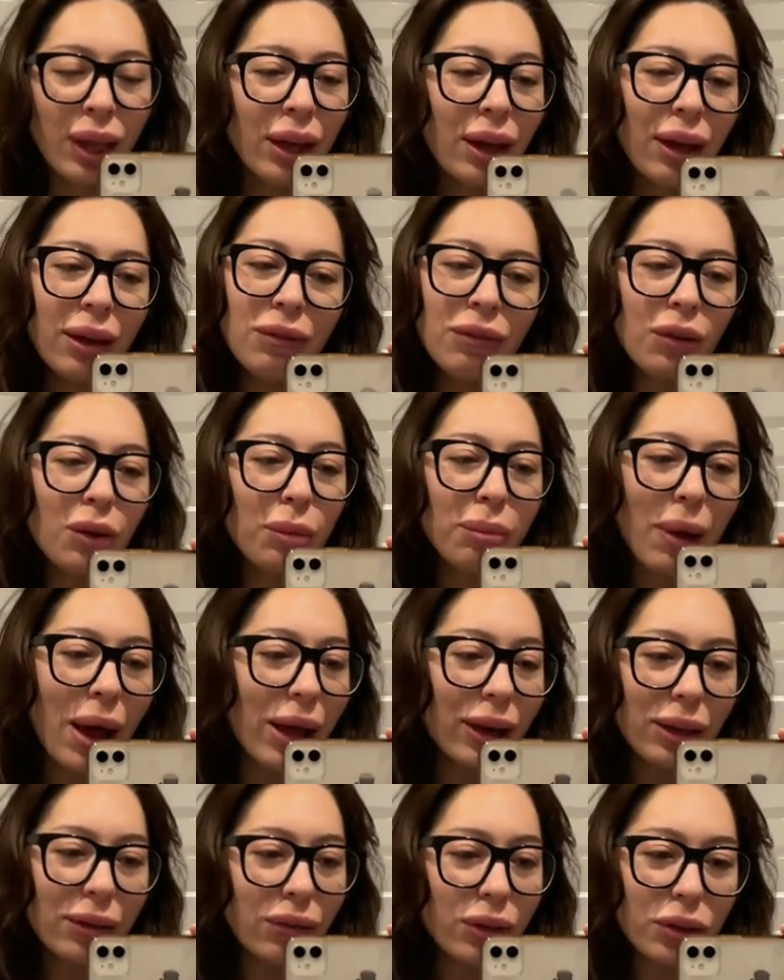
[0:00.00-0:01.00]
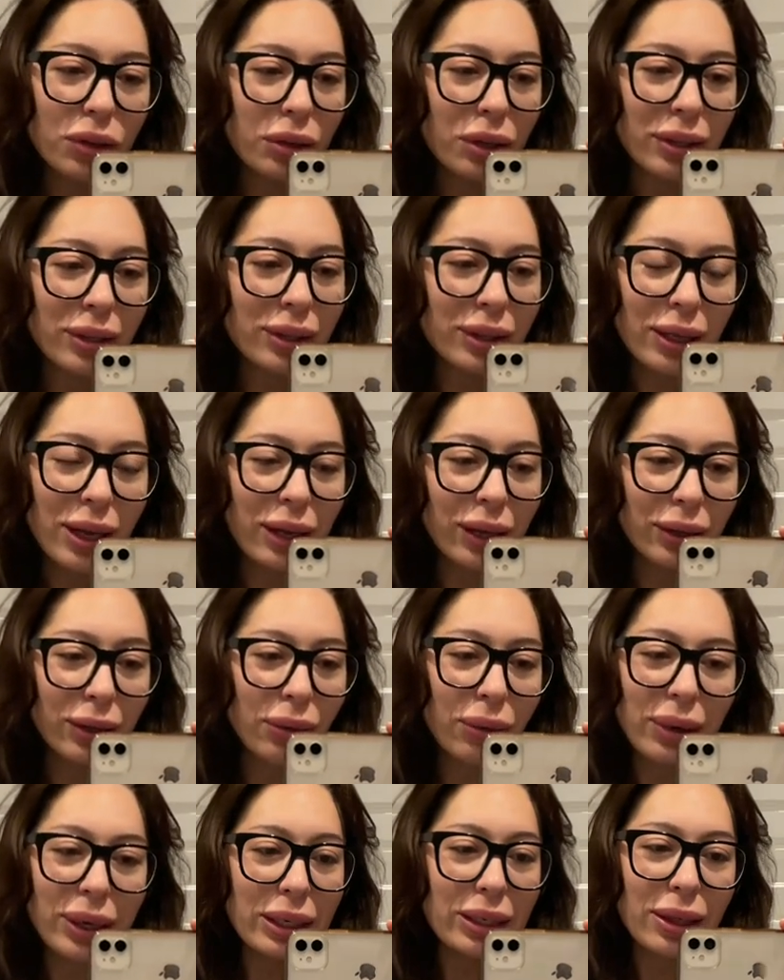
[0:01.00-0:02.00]
I feel bad even just like
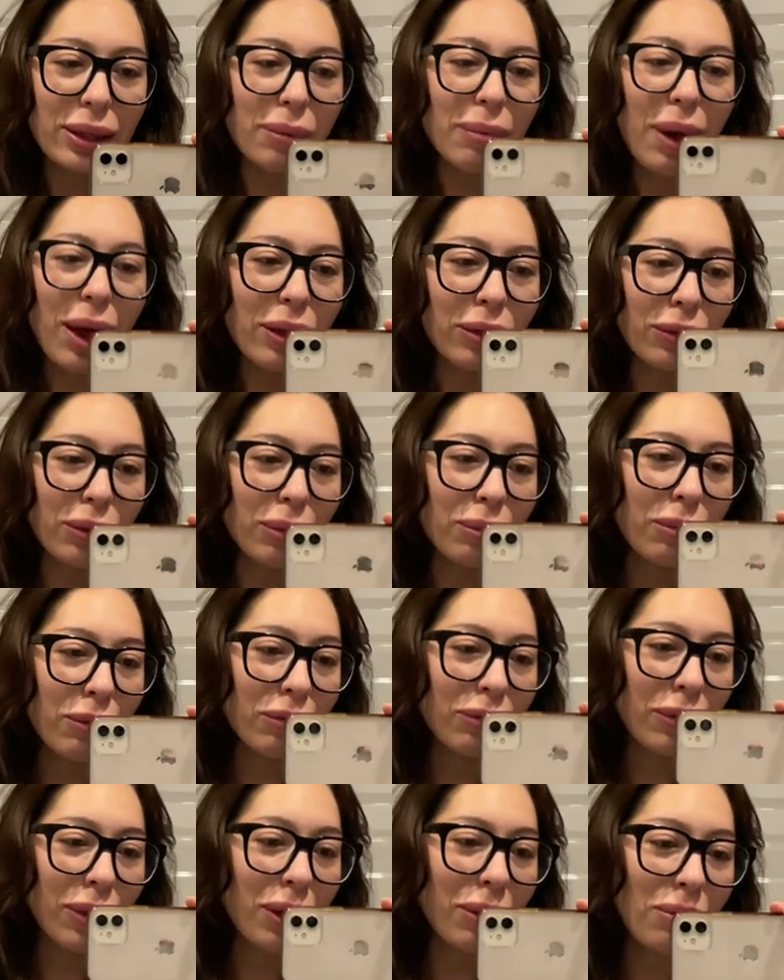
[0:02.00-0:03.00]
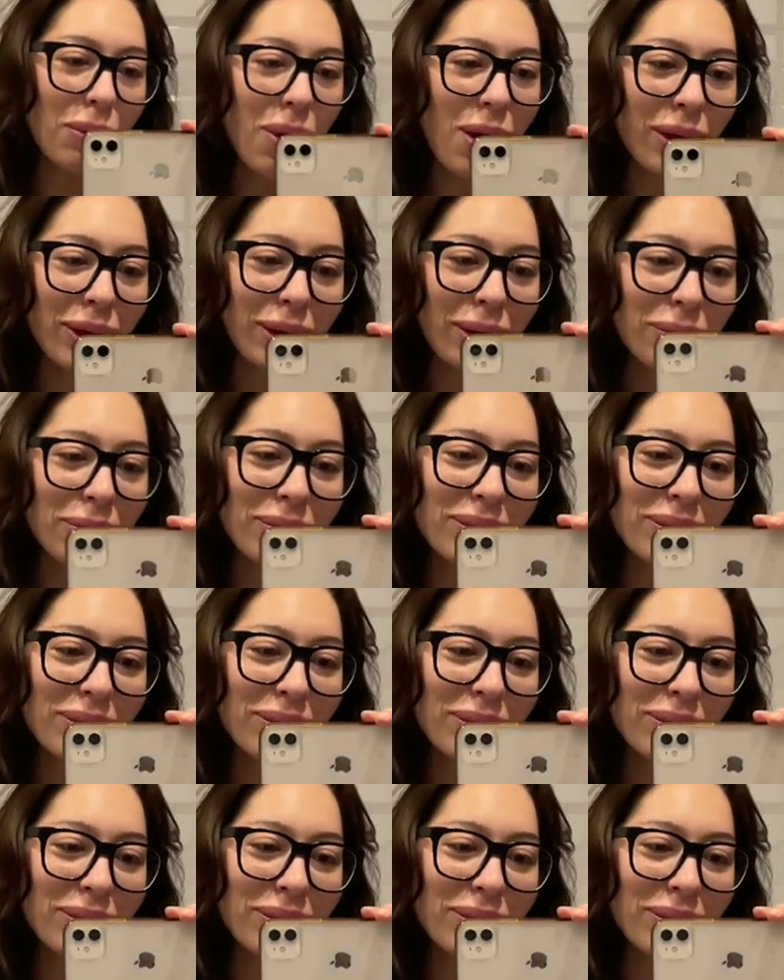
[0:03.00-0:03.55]
going to the bathroom before I walk him.